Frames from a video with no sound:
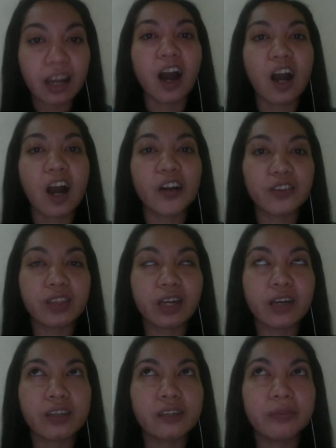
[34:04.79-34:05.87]

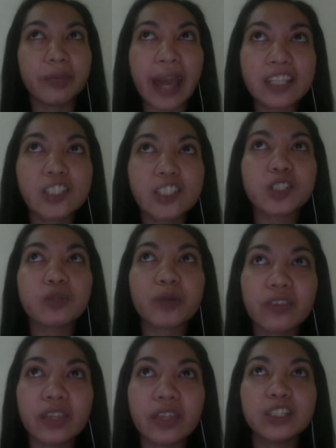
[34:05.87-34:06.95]

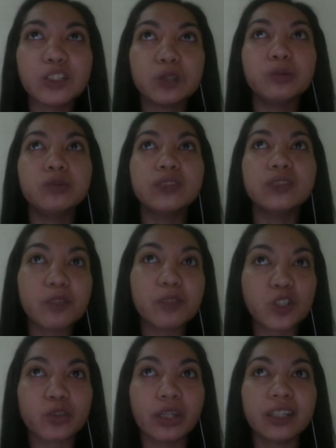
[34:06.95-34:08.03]
were then to
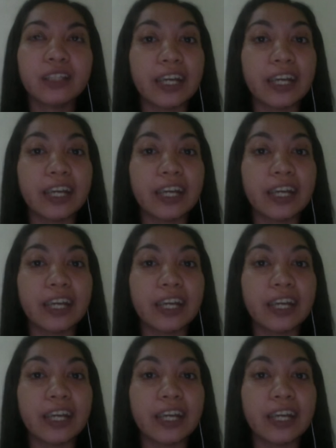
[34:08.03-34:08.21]
demonstrate that